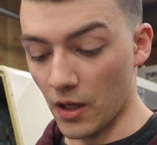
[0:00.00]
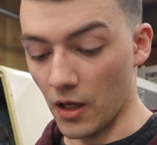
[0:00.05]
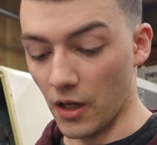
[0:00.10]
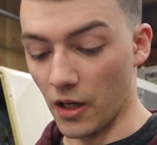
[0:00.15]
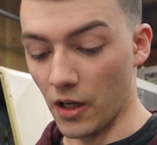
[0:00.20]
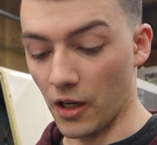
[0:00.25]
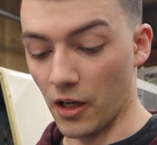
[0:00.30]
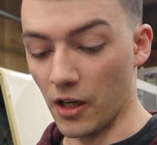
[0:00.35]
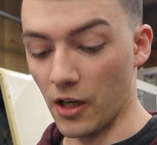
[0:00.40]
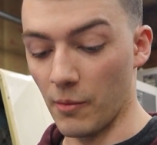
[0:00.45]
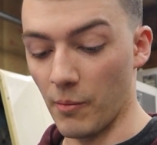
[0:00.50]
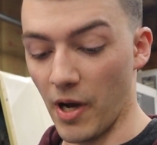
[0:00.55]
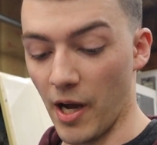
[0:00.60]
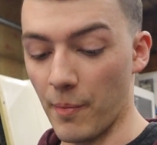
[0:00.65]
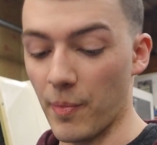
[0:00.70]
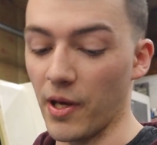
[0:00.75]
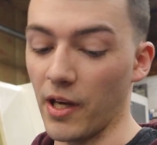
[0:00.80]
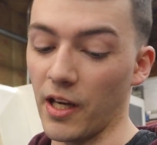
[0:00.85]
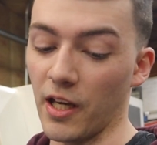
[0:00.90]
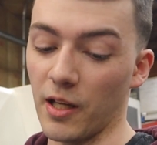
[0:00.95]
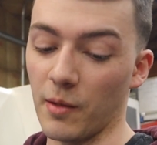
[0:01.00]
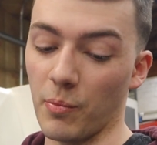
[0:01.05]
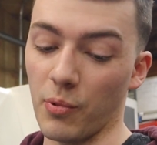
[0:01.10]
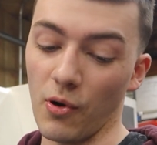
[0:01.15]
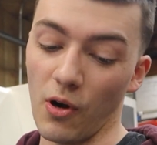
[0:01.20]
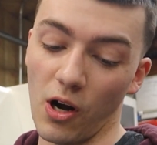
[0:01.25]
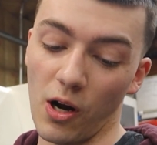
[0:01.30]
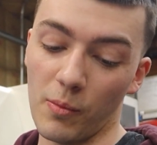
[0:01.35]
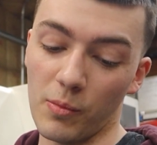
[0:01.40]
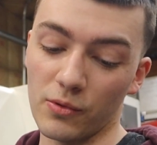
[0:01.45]
I paid
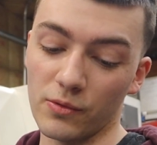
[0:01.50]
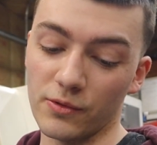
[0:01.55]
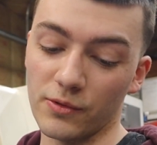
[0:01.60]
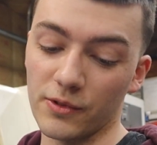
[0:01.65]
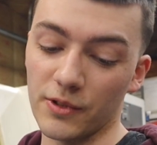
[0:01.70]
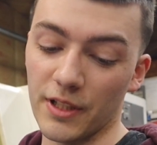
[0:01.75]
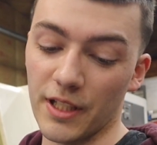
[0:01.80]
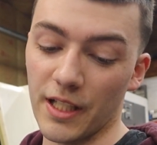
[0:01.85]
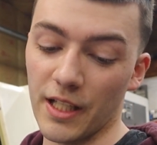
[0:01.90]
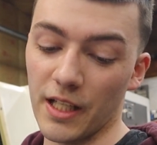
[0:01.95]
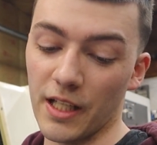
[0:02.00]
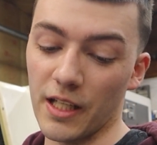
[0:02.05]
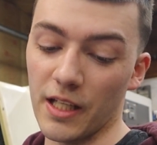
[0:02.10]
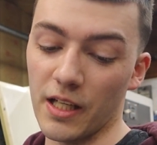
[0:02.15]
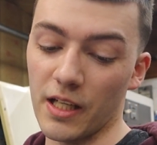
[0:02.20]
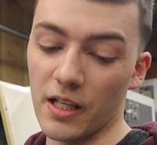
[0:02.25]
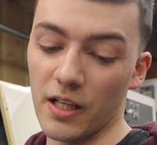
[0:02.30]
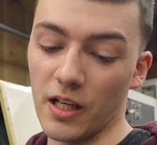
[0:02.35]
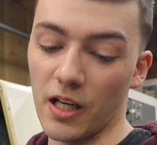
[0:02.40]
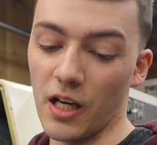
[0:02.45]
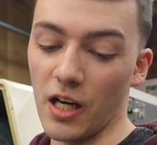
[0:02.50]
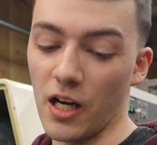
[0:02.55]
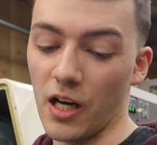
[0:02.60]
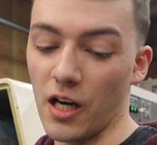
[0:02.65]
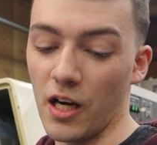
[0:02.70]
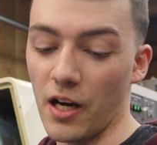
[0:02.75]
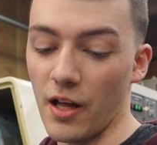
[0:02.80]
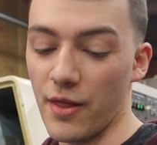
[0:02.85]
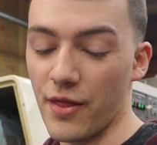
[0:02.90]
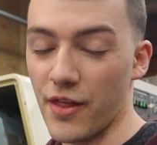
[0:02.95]
probably
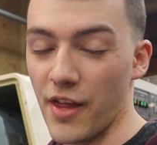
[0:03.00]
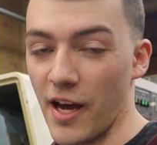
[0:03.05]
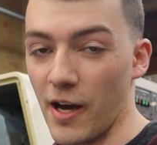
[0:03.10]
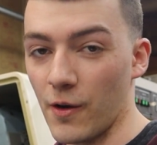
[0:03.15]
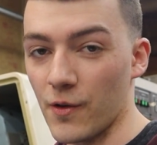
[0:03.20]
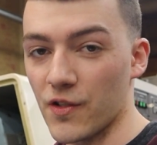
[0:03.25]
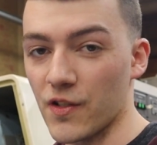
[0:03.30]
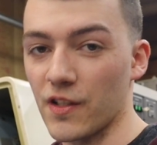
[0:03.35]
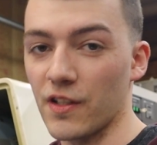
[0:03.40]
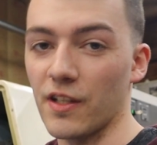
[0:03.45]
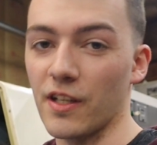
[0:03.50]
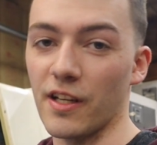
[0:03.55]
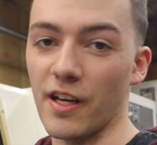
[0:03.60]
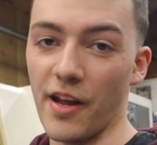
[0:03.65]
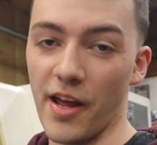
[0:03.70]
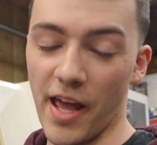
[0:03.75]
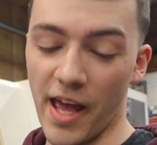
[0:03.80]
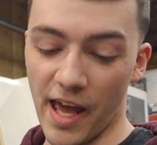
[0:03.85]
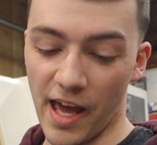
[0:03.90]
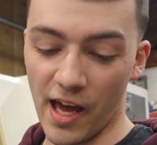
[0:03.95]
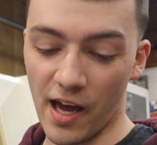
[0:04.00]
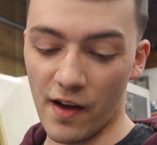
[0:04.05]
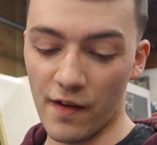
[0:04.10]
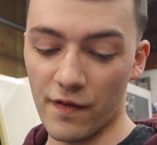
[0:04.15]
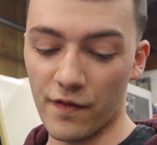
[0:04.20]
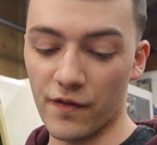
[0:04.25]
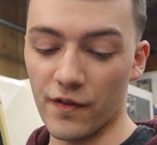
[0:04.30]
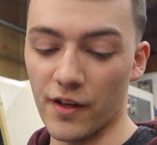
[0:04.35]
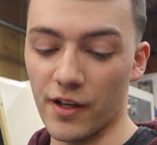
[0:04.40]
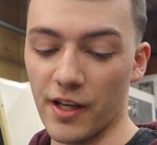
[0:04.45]
$1,500
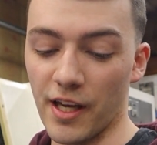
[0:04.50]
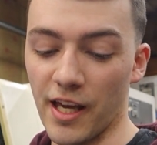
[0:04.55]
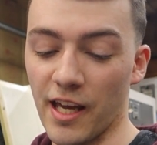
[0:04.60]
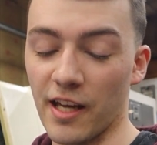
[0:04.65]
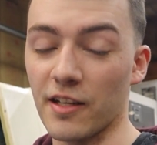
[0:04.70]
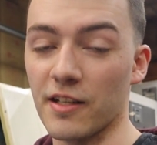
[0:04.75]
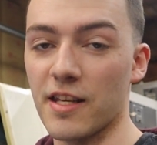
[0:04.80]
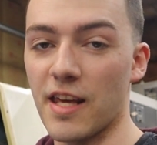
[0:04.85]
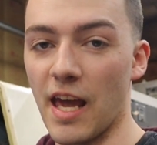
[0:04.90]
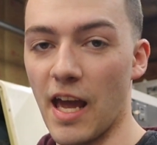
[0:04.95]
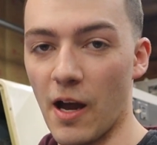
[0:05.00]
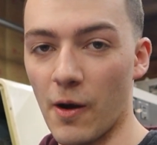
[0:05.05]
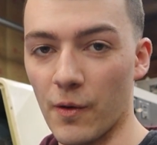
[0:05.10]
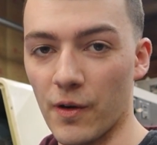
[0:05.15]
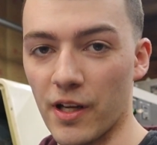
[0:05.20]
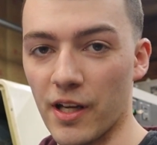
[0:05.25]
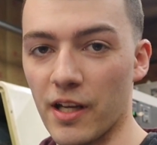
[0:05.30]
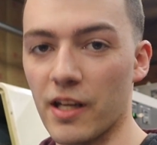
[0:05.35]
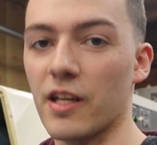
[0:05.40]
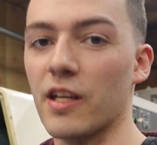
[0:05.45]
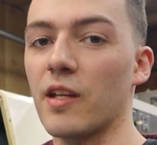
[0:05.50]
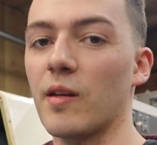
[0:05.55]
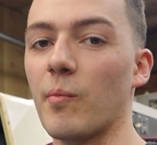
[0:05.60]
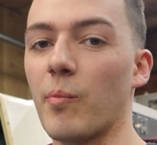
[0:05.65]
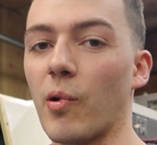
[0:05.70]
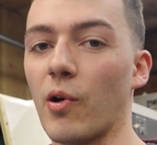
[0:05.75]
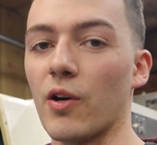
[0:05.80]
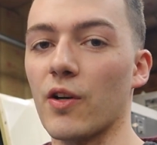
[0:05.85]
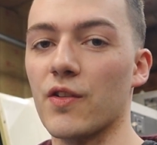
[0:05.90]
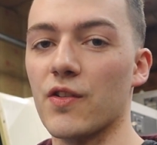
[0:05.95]
and counting in
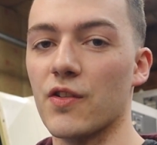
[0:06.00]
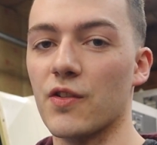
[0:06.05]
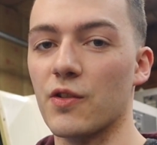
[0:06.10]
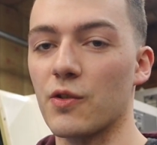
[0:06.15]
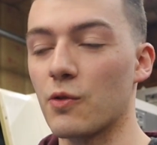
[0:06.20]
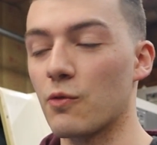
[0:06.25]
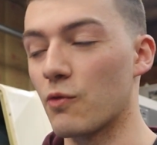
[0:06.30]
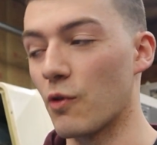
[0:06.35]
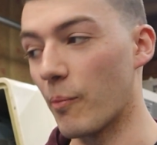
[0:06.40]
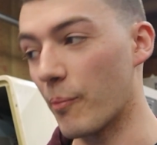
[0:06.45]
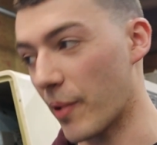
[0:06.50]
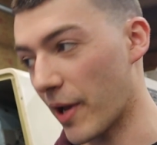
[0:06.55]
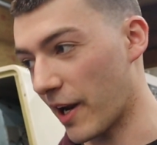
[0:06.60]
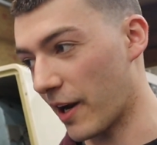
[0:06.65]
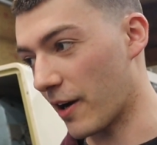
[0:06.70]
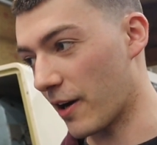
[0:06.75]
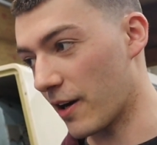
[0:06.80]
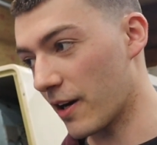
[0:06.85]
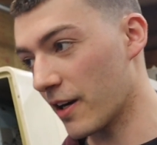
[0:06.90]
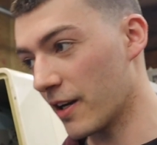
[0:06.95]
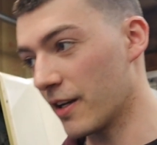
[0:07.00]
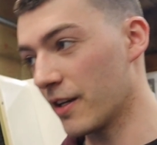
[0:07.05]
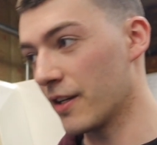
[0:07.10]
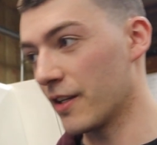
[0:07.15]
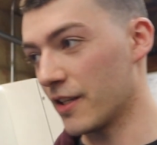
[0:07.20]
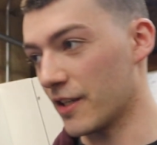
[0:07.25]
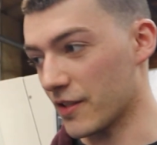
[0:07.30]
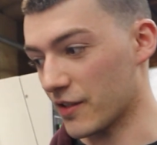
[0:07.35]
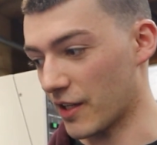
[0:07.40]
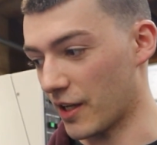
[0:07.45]
parts to repair
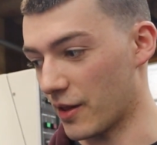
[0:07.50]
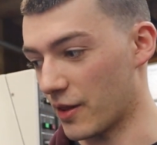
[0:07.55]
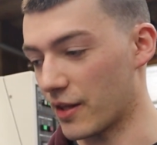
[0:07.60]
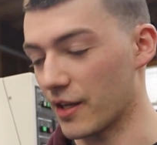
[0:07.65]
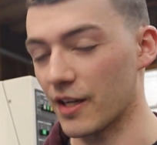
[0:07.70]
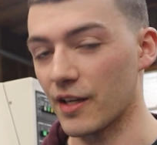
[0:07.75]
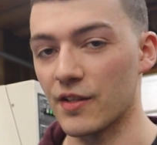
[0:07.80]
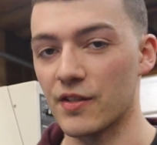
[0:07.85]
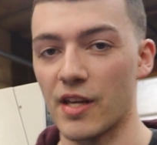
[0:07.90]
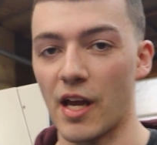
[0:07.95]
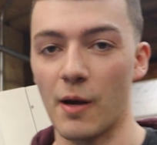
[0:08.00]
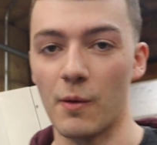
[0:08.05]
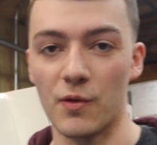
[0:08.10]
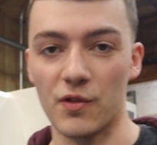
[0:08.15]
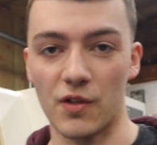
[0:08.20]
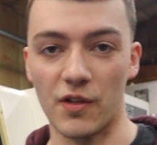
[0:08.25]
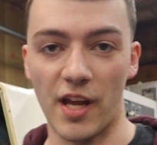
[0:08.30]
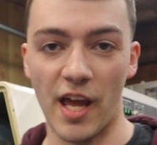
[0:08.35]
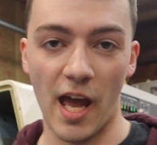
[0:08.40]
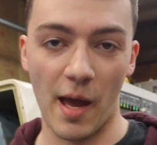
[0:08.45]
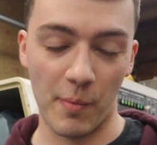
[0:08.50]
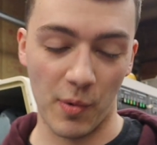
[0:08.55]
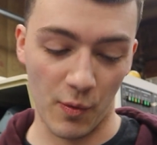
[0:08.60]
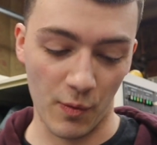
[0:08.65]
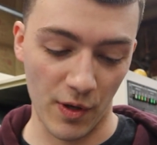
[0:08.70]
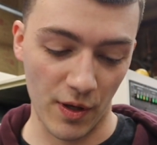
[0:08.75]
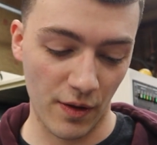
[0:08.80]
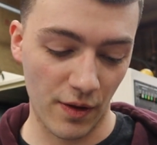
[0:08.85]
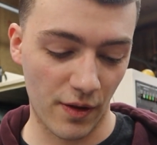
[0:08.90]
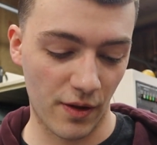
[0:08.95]
said things I was unhappy
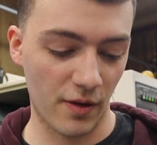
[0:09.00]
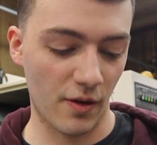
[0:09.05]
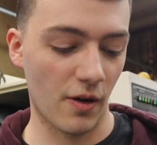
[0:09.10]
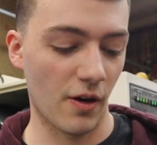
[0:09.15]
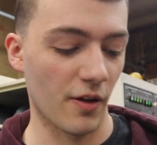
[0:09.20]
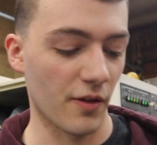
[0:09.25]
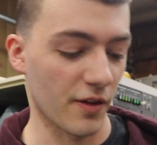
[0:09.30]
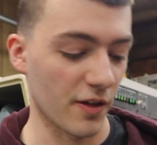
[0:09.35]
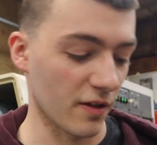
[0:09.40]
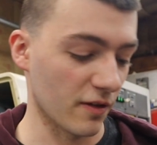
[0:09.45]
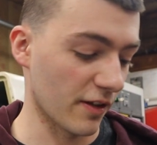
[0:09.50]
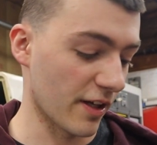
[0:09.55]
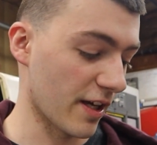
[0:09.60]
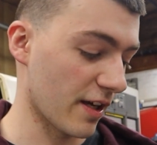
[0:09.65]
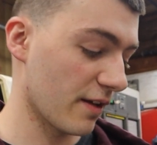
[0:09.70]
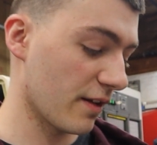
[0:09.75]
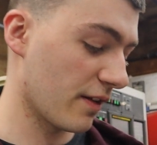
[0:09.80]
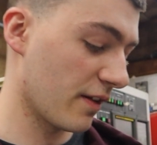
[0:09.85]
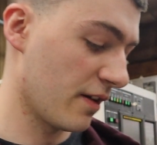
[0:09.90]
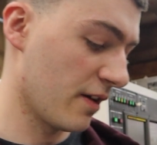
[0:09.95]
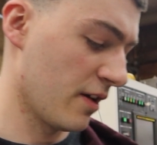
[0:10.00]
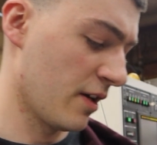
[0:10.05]
with on the lathe.